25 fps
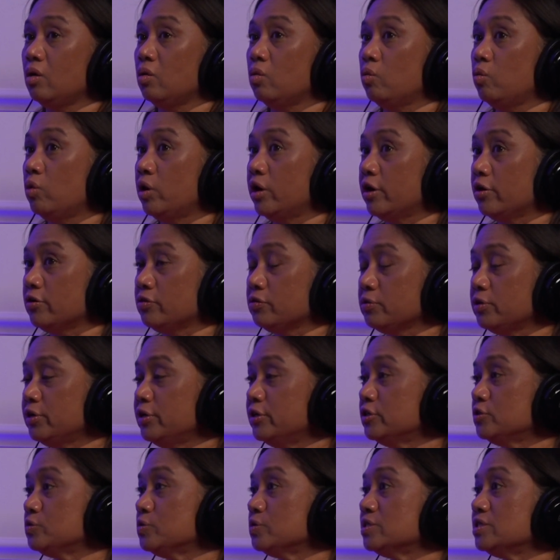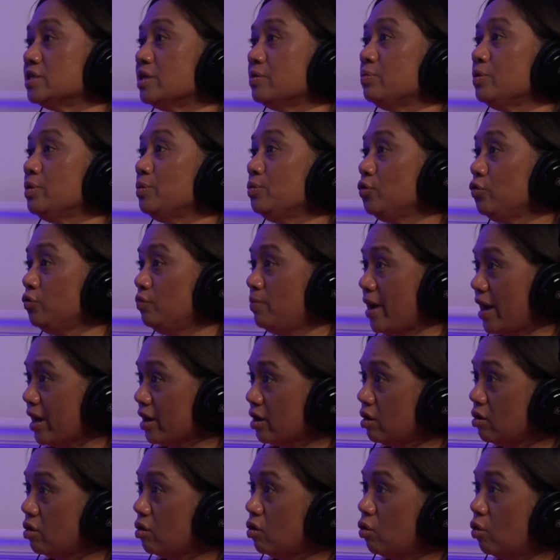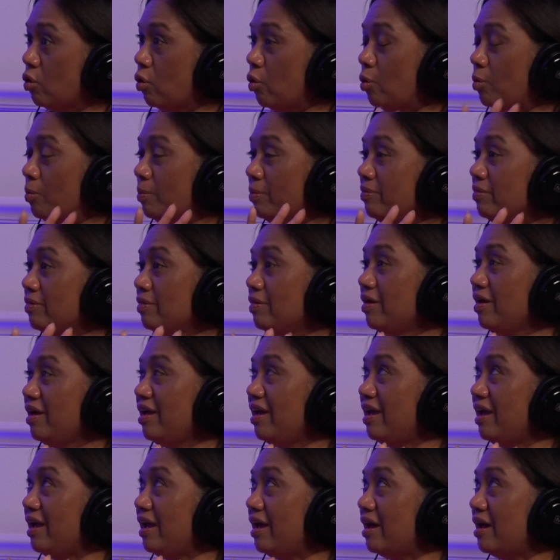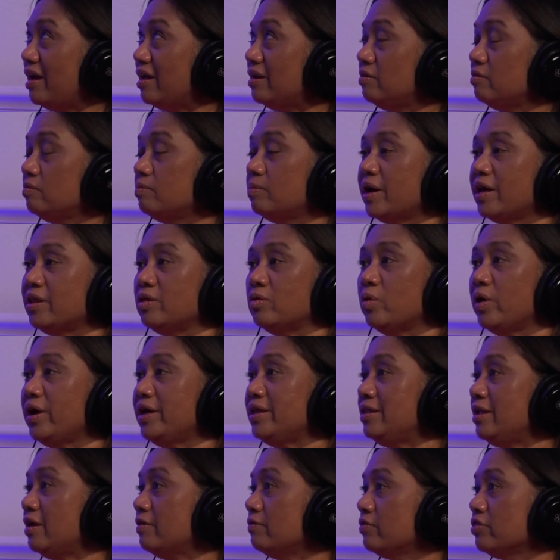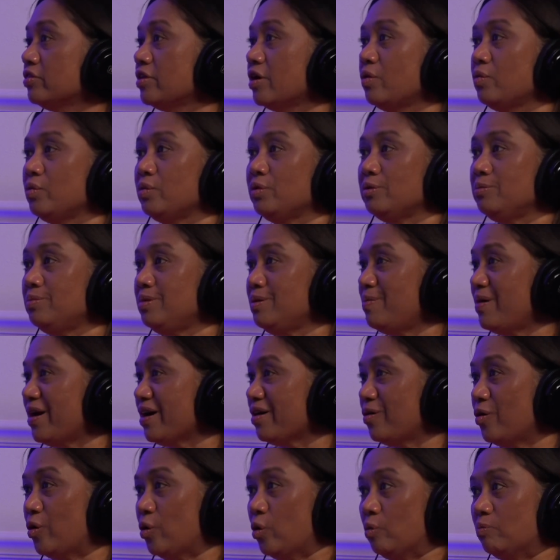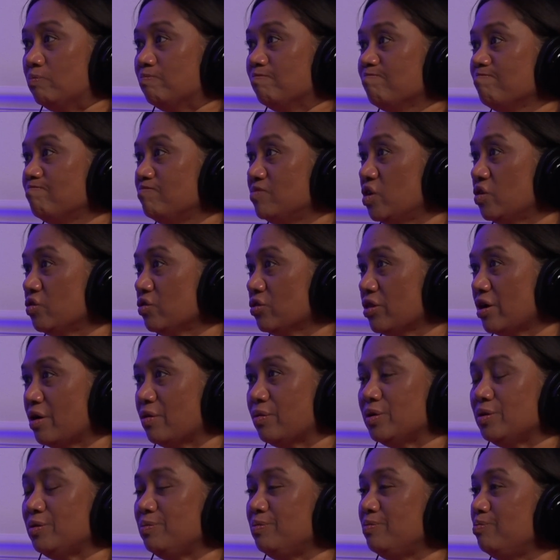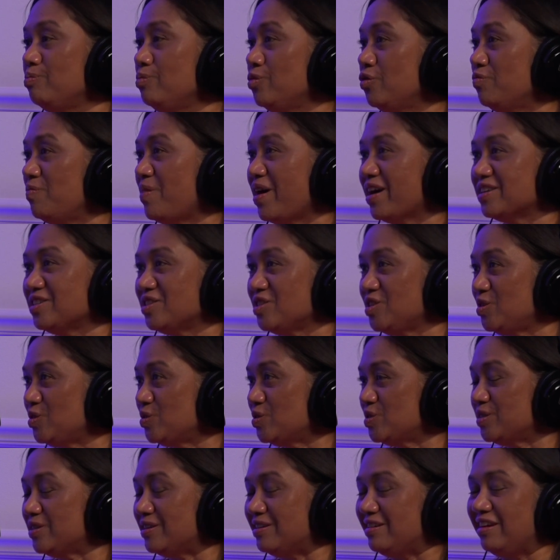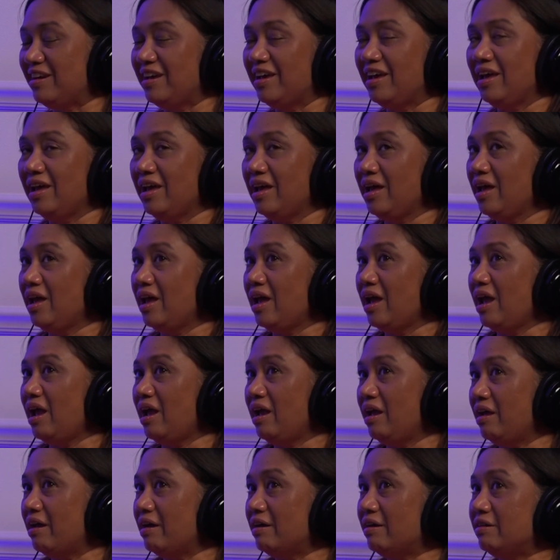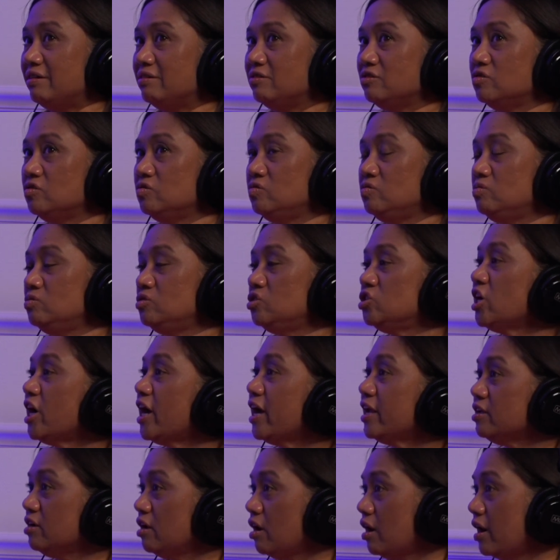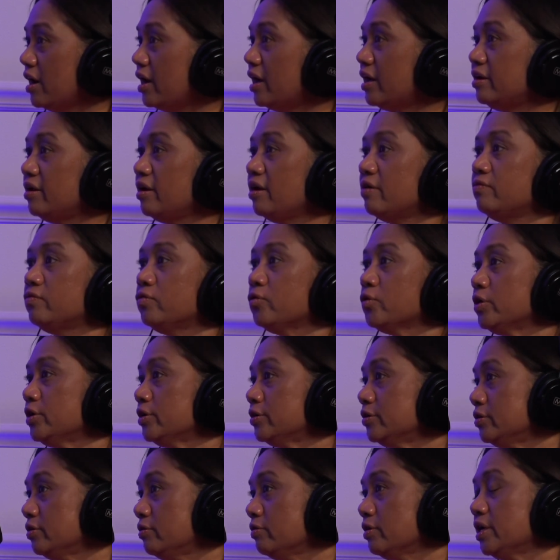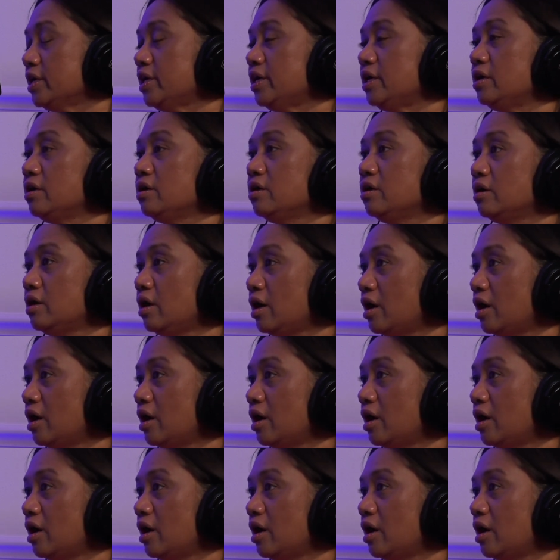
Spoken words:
when our 3 years was up, we moved back home. And by the way, never thought we would be back home. Never thought we'd move back to Houston. And Chad got a 4-year degree.